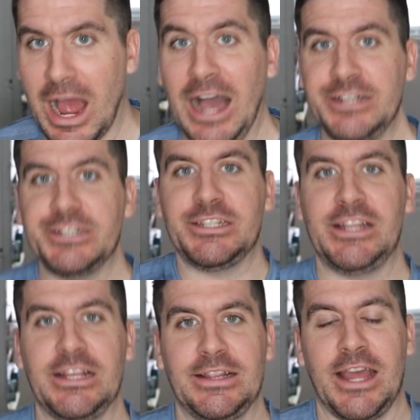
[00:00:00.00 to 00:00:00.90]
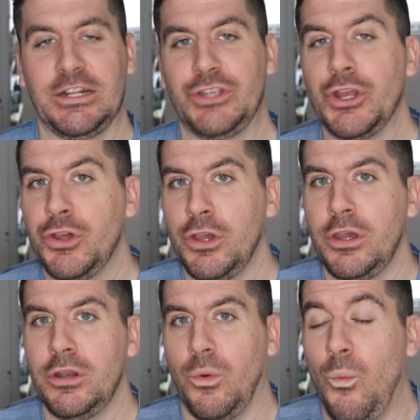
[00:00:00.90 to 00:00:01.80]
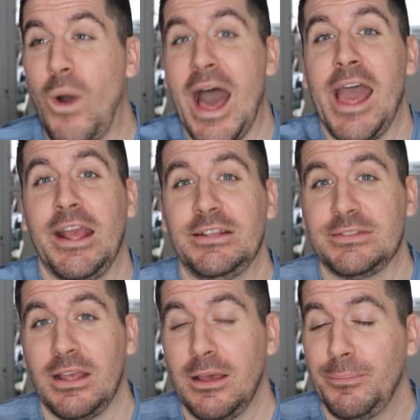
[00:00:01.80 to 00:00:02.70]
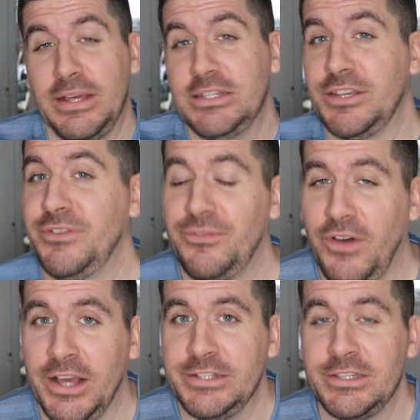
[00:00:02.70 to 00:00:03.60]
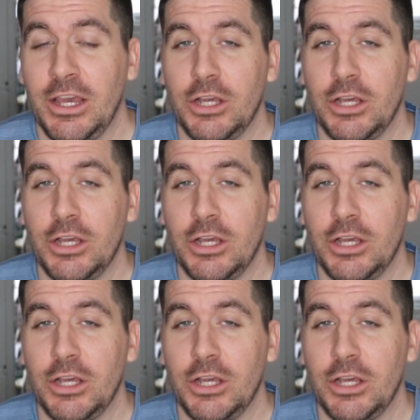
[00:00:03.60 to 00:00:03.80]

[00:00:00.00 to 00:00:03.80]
I just think that it's a good, wise piece of advice.